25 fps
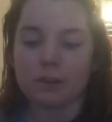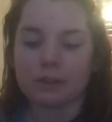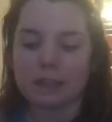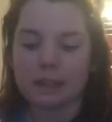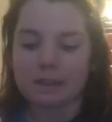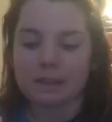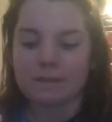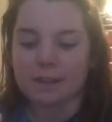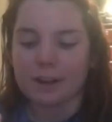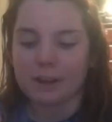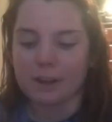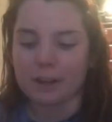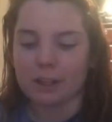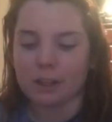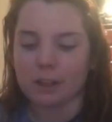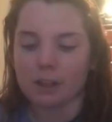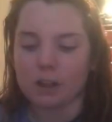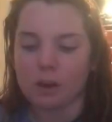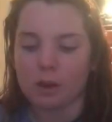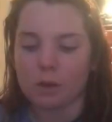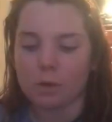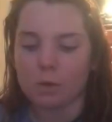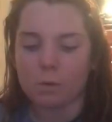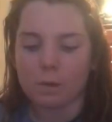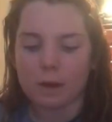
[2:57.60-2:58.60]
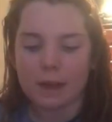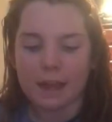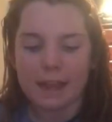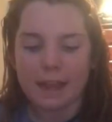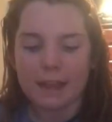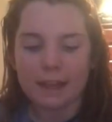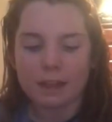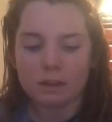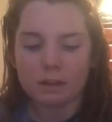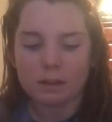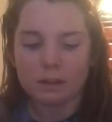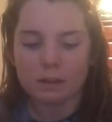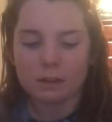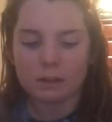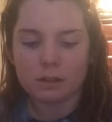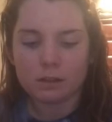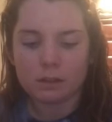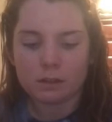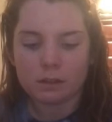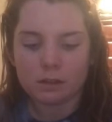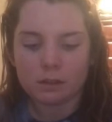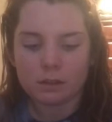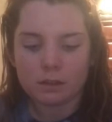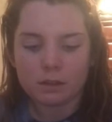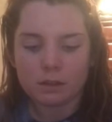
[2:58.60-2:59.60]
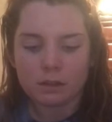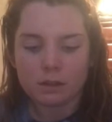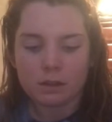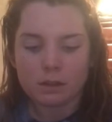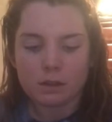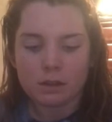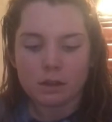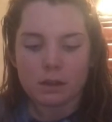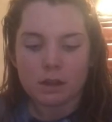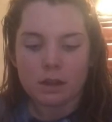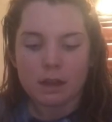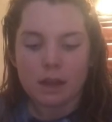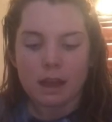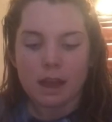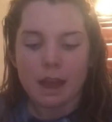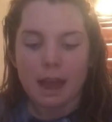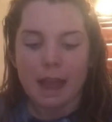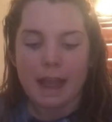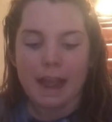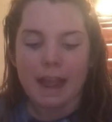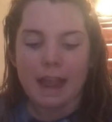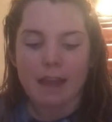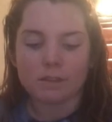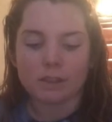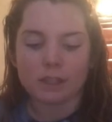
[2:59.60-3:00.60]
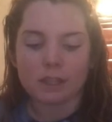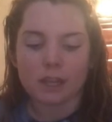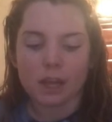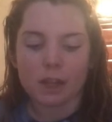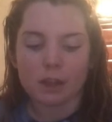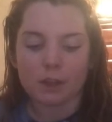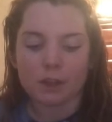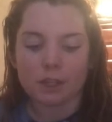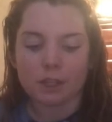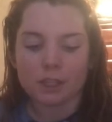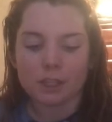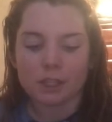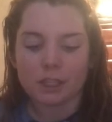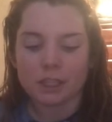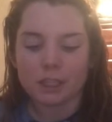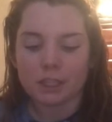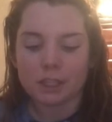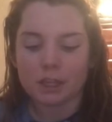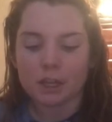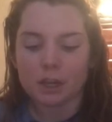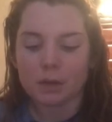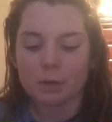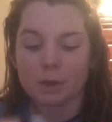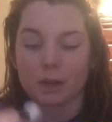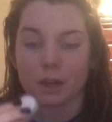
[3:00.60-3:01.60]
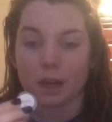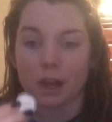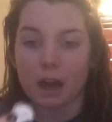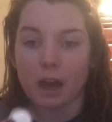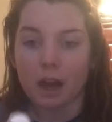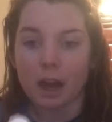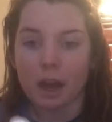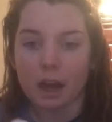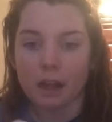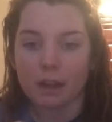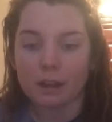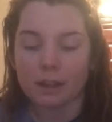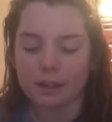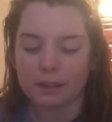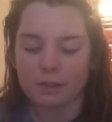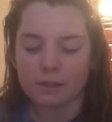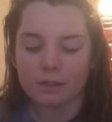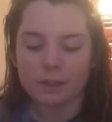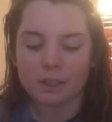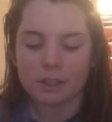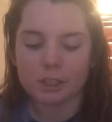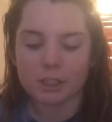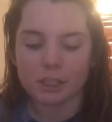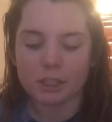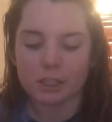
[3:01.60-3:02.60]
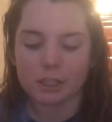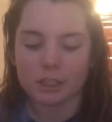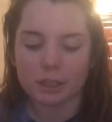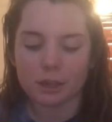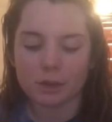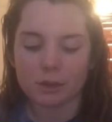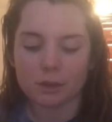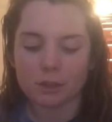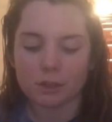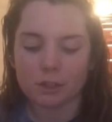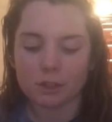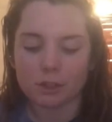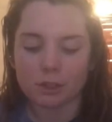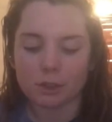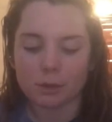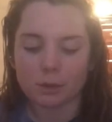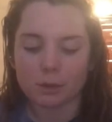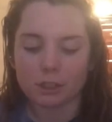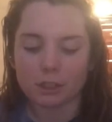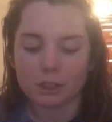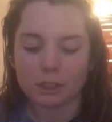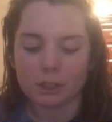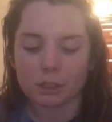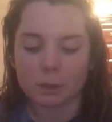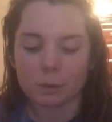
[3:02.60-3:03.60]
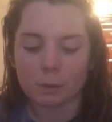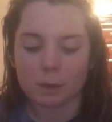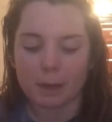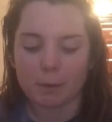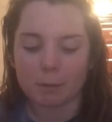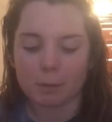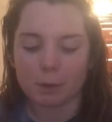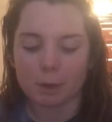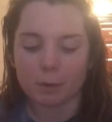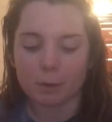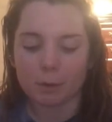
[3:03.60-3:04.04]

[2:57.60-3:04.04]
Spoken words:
goes a very long way. I have the color Shinto and Olive, Shinto 2, which is the one I'm